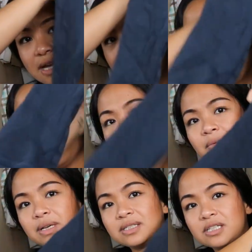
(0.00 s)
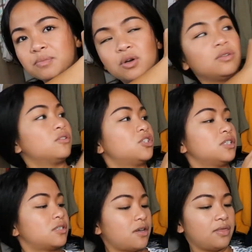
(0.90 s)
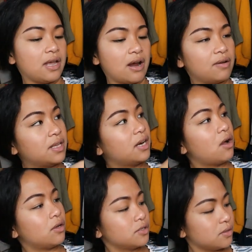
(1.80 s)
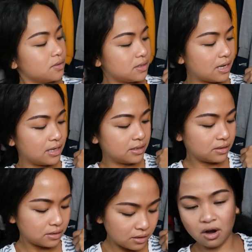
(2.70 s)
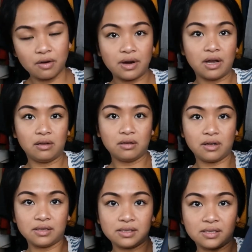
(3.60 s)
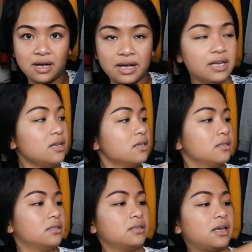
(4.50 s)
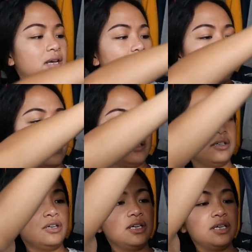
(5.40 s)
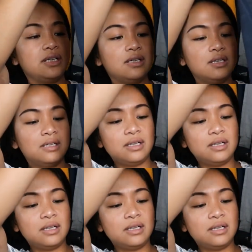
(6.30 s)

side, but it says Polo Jeans on there, and then it also says RL on the side, and it has a hood.